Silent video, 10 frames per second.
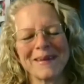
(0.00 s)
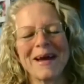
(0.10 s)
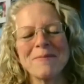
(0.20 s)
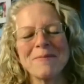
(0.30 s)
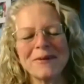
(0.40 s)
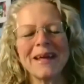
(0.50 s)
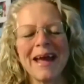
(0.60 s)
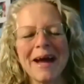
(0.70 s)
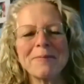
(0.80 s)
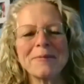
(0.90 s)
I'm really
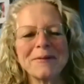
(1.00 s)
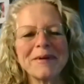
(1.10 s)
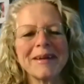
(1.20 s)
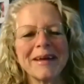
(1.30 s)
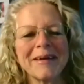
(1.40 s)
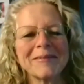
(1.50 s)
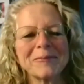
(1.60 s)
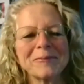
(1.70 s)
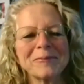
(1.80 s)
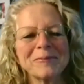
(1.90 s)
happy right now.
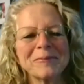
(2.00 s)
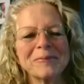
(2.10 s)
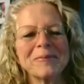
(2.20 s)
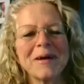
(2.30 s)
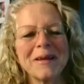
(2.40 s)
My